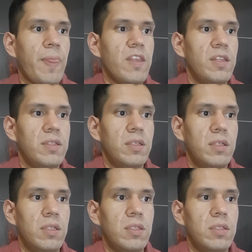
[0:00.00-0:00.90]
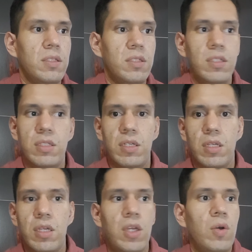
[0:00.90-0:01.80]
The
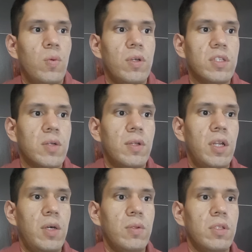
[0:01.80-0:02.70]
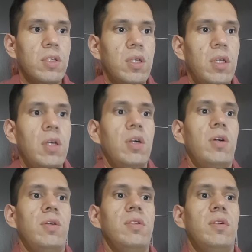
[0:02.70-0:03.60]
sintering was carried out
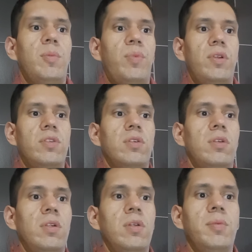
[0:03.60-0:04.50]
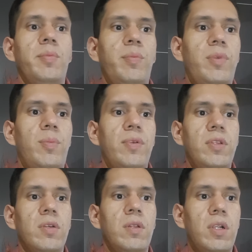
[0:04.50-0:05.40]
under a pressure
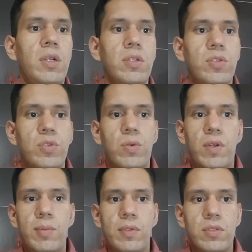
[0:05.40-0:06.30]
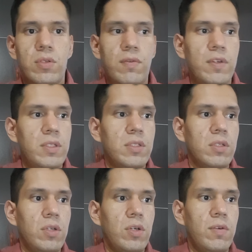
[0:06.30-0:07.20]
perpendicular to ribbon surface
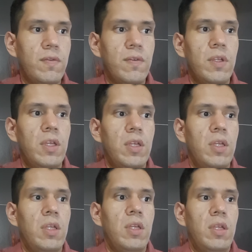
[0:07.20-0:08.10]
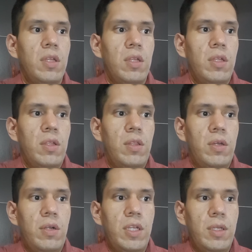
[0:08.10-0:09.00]
of
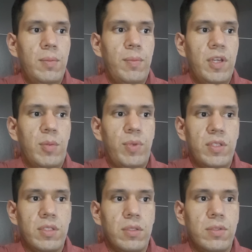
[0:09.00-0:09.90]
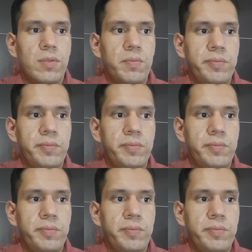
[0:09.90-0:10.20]
30 megapascals.